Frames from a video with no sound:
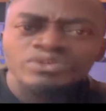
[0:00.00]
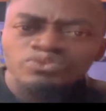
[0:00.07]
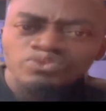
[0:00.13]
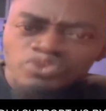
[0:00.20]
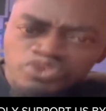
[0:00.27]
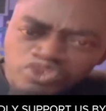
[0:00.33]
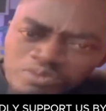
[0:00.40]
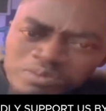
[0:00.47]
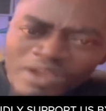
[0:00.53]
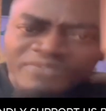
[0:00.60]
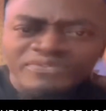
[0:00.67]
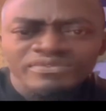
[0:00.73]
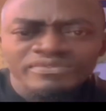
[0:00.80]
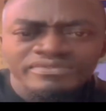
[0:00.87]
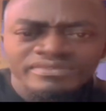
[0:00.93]
Too so
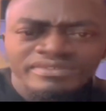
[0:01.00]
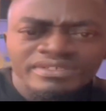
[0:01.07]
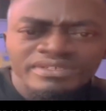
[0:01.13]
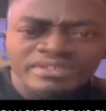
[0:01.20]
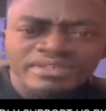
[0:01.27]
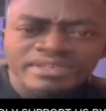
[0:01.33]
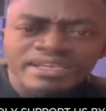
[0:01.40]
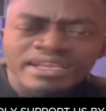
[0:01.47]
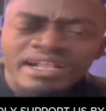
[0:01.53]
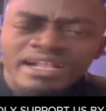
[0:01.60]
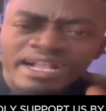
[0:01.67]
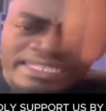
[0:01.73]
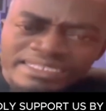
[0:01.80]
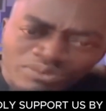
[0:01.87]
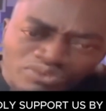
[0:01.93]
buff.
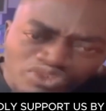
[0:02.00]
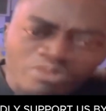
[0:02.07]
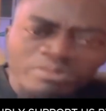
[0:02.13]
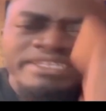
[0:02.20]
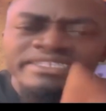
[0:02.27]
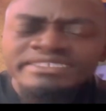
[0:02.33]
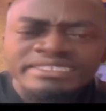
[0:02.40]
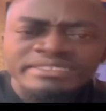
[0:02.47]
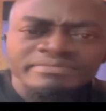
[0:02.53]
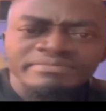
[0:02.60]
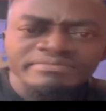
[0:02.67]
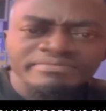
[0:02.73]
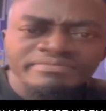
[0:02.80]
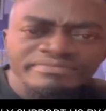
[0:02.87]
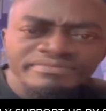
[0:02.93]
Cassam too, Benny Tim.
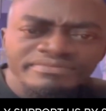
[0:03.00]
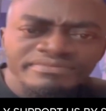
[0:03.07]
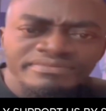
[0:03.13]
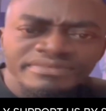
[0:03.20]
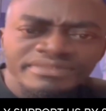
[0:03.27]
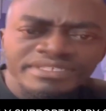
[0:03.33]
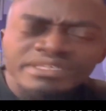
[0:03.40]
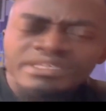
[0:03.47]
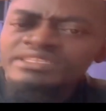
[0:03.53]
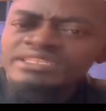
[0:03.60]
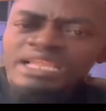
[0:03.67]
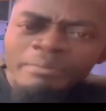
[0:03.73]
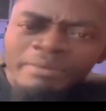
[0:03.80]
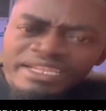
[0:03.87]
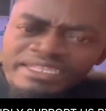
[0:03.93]

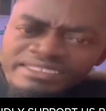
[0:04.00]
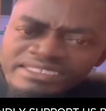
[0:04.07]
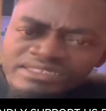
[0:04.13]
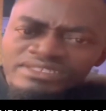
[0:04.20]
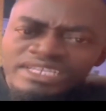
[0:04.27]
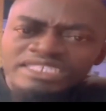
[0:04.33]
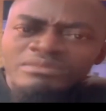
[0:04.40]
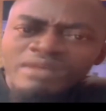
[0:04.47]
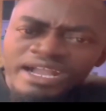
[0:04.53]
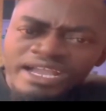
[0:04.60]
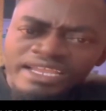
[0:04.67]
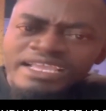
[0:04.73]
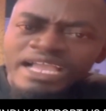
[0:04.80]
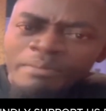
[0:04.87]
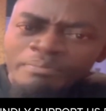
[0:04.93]
Now, Benny Tim, that's my
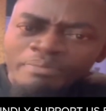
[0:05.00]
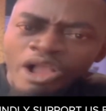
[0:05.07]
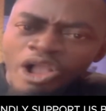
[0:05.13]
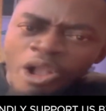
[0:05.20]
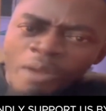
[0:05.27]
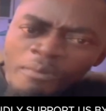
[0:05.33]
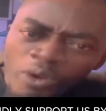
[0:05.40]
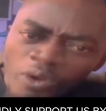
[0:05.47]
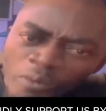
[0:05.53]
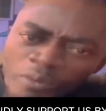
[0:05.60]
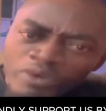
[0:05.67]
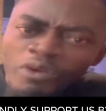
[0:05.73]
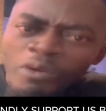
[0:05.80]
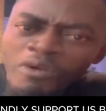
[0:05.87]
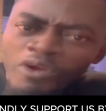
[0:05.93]
canny ampa, a book of
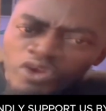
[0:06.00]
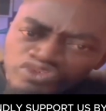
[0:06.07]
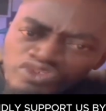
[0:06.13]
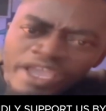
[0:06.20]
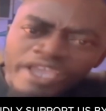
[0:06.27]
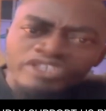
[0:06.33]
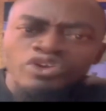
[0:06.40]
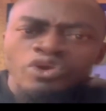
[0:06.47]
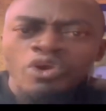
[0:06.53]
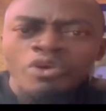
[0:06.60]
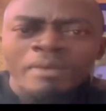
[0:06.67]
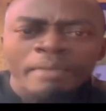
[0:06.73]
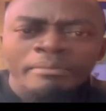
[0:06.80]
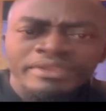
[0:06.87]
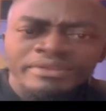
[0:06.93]
Bocos, oh
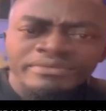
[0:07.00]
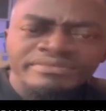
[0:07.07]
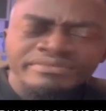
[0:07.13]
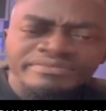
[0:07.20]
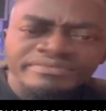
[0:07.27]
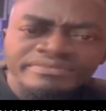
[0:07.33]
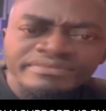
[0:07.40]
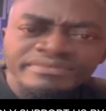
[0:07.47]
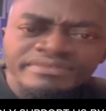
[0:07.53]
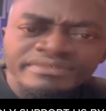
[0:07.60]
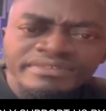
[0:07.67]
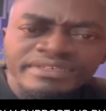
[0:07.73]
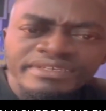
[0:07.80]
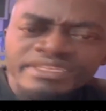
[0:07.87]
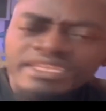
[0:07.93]
my menno.
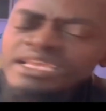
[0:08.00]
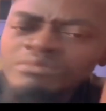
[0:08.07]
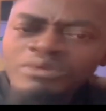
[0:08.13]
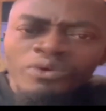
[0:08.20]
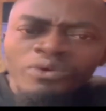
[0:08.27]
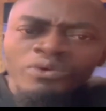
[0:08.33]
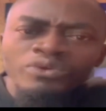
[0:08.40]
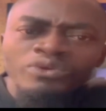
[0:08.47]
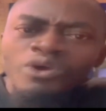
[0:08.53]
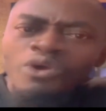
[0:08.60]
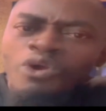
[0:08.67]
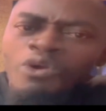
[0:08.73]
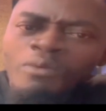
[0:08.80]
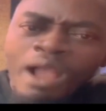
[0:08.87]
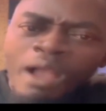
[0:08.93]
Nemo, no,
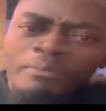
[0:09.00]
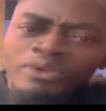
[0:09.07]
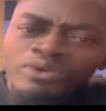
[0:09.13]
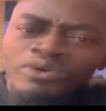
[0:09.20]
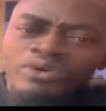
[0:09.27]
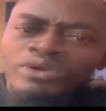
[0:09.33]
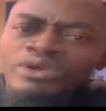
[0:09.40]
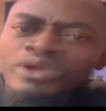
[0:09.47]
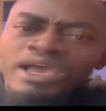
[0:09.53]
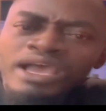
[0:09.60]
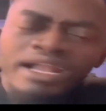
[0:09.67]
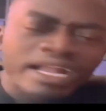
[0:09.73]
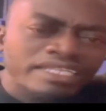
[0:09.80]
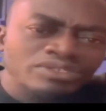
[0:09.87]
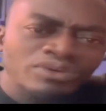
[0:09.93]
oh my menno,
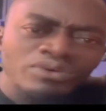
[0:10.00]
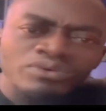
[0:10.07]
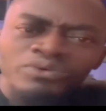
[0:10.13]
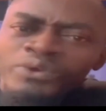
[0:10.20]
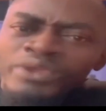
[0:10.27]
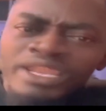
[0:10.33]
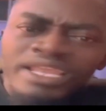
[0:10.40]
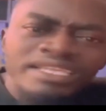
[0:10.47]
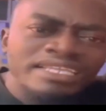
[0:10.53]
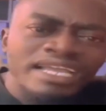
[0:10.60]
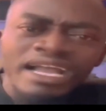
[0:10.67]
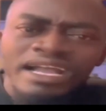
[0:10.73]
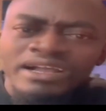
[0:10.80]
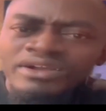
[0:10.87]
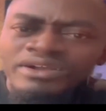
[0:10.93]
a catcher, oh, and
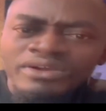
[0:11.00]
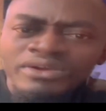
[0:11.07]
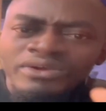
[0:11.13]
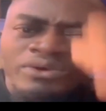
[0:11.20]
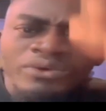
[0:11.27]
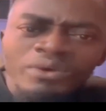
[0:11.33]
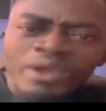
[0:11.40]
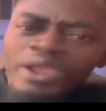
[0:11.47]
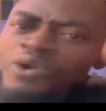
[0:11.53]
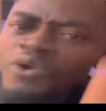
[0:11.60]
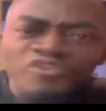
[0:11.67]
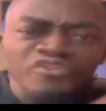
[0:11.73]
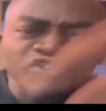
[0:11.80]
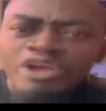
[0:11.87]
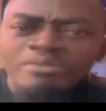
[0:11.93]
ya. Why, I
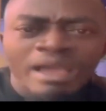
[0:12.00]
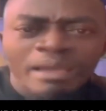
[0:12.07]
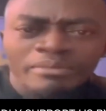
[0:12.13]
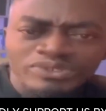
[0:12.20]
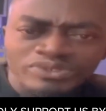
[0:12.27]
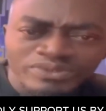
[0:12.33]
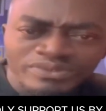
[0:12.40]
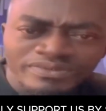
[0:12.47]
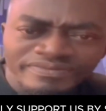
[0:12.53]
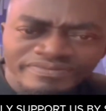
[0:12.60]
own farm, I'm a so.